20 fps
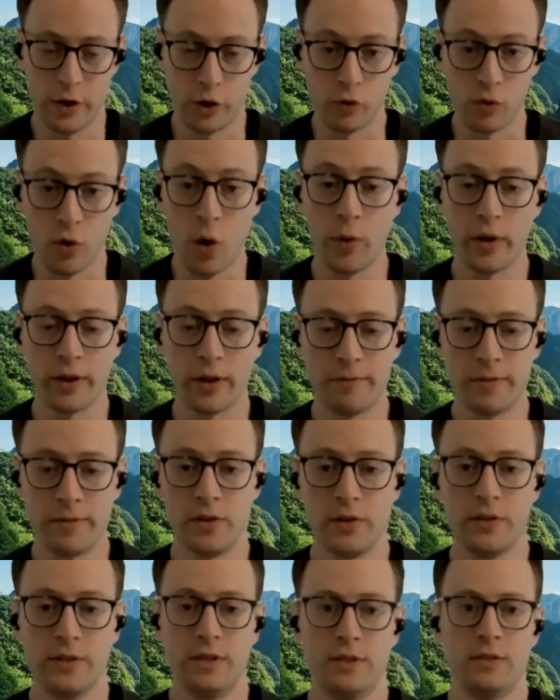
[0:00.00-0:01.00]
a growing
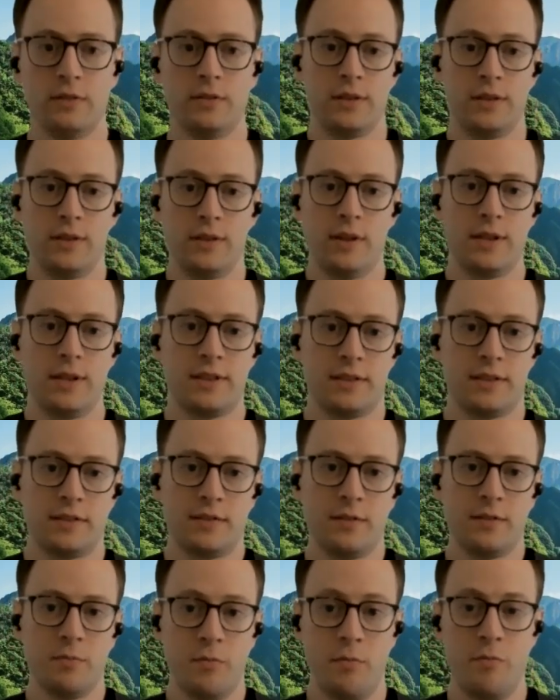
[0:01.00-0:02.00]
field. It,
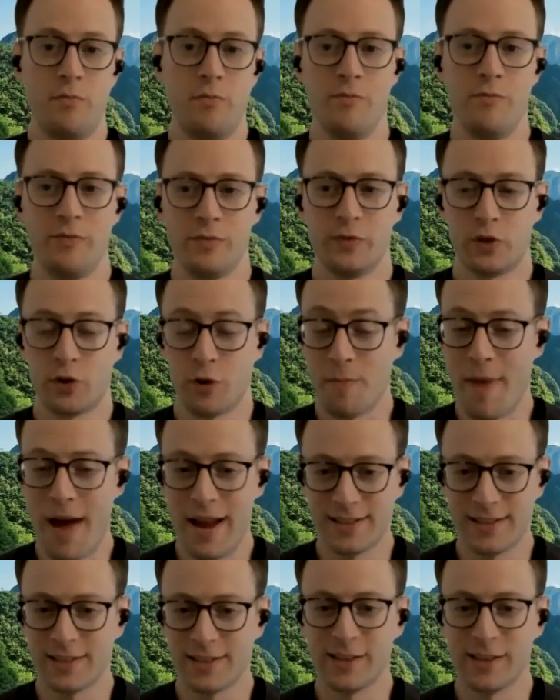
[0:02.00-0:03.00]
it's mm-hmm.
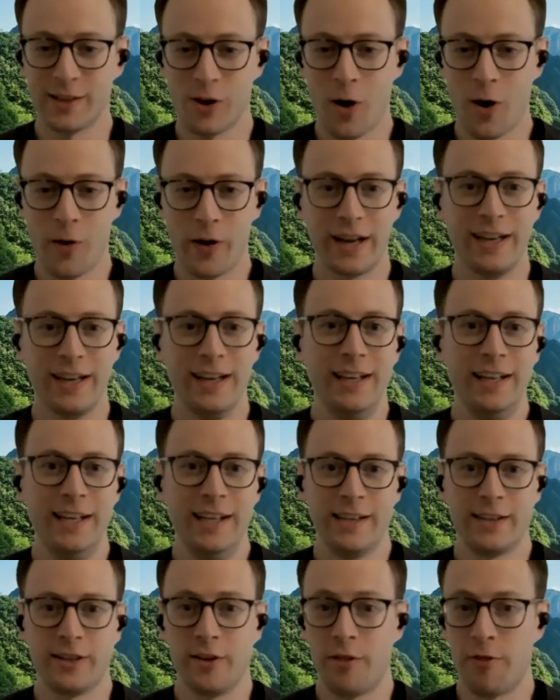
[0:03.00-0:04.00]
tremendously growing.
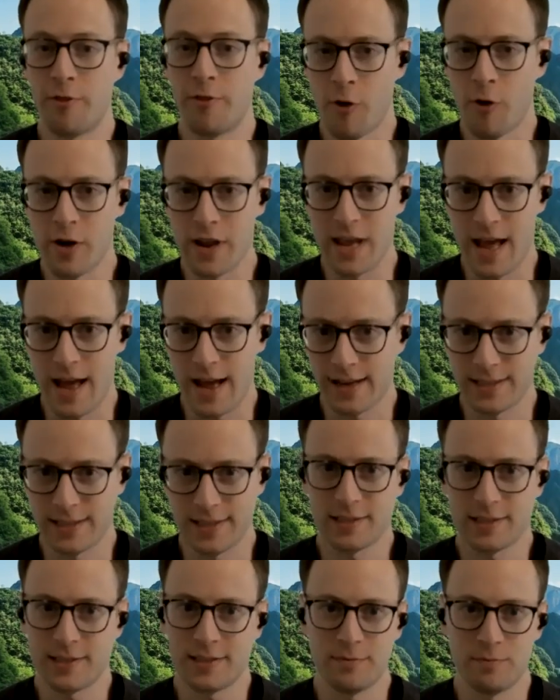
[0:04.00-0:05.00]
Good
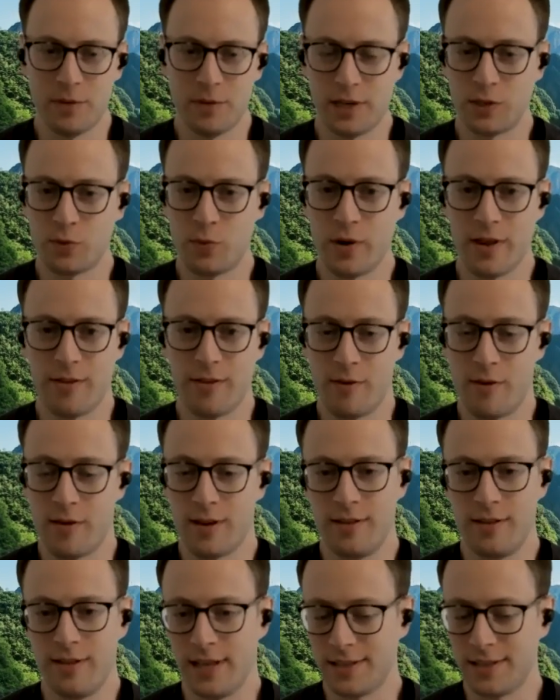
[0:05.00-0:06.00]
30x by
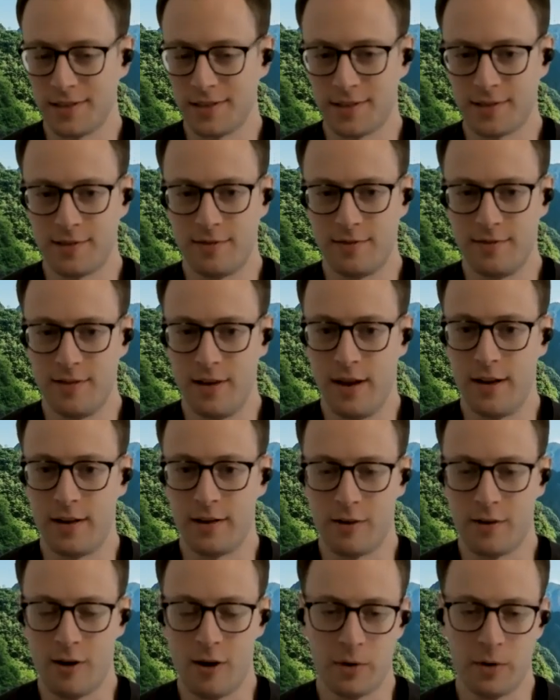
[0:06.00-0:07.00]
2030. That's just
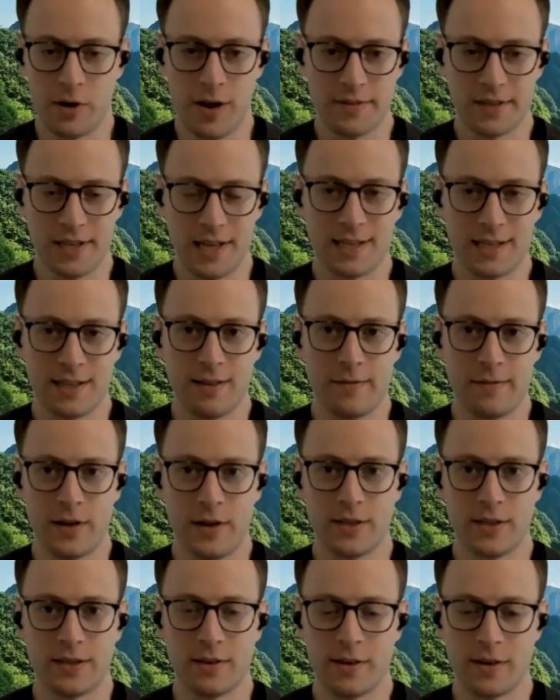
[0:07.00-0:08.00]
uh, carbon offsets in the
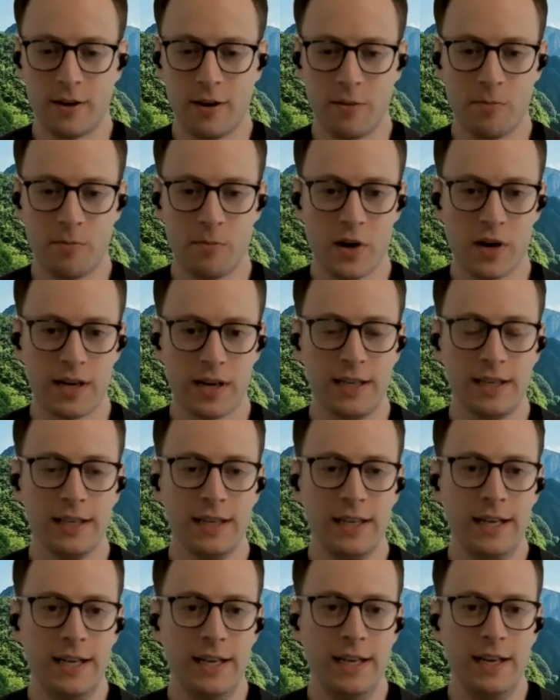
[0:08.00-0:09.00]
voluntary carbon market.
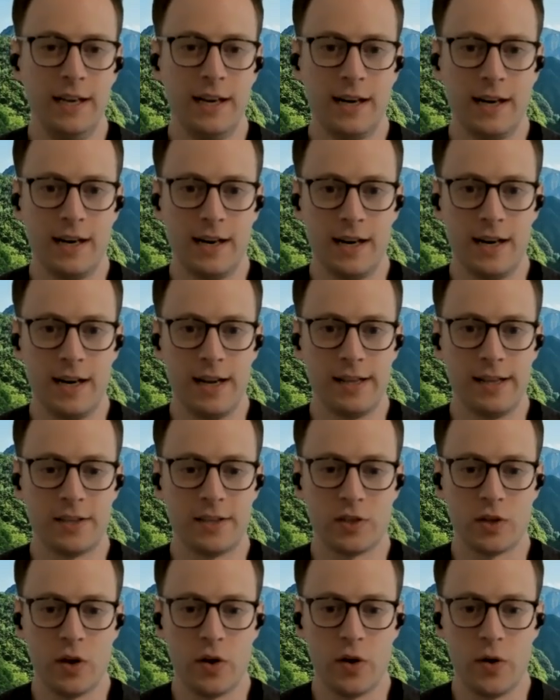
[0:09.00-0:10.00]
Uh,
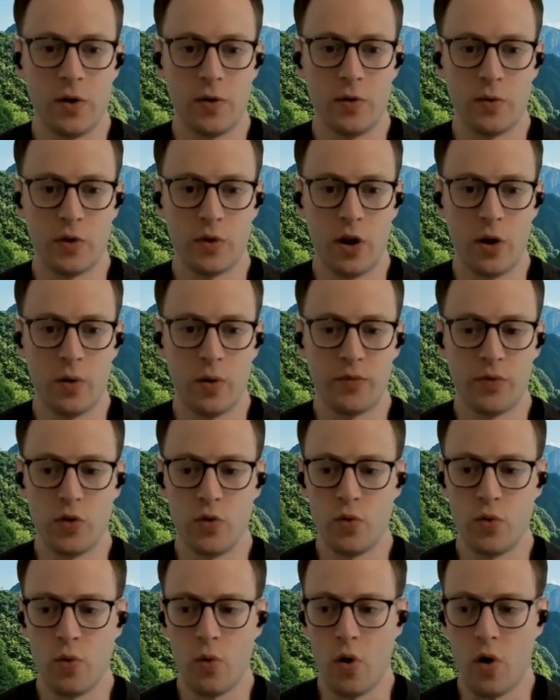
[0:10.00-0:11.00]
and so, you know, if
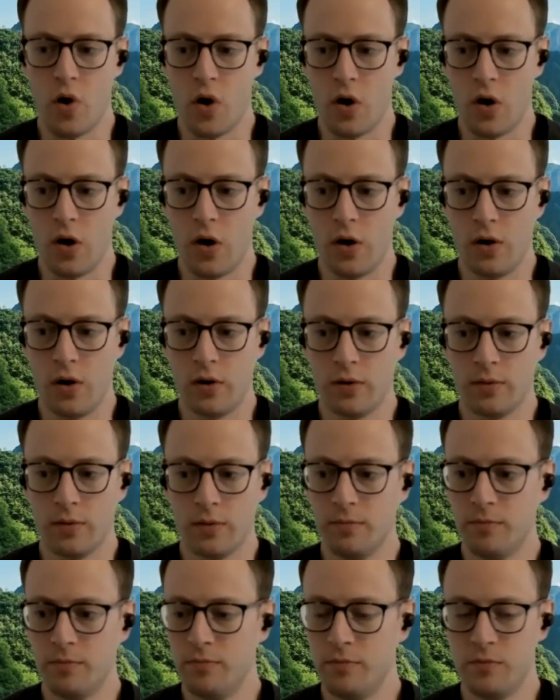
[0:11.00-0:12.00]
you
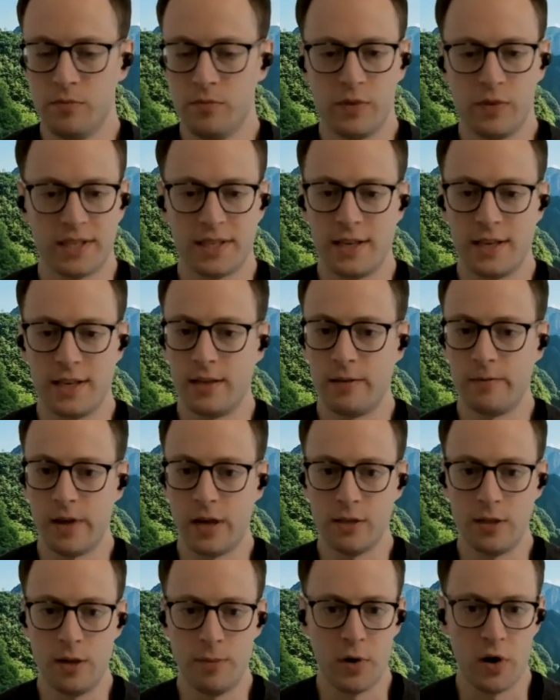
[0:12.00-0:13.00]
are let's say a
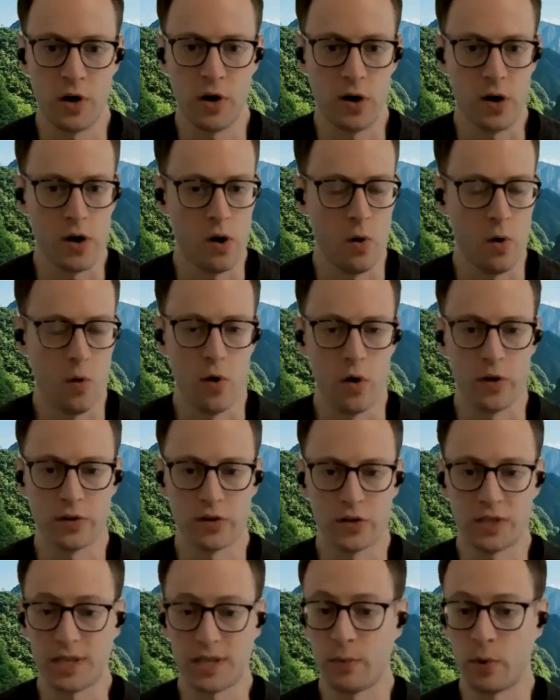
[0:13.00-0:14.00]
developer
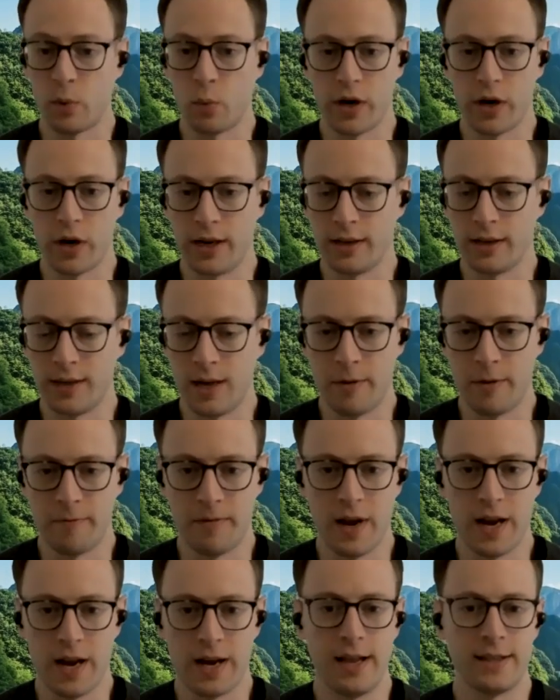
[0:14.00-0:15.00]
or just someone working in climate
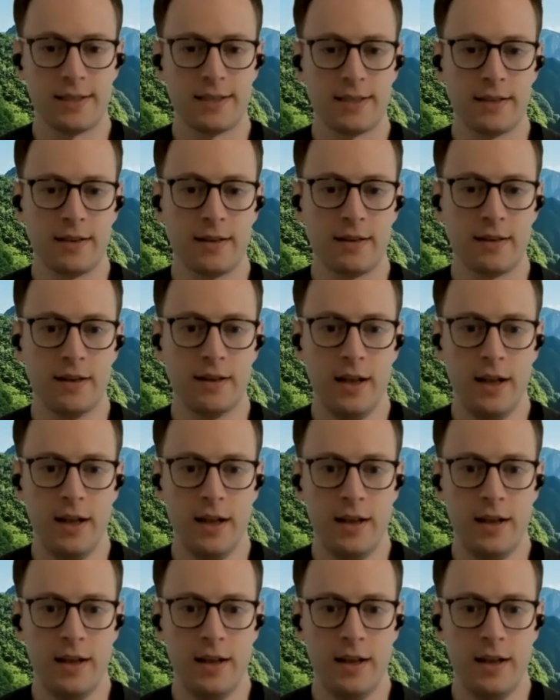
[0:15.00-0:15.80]
finance and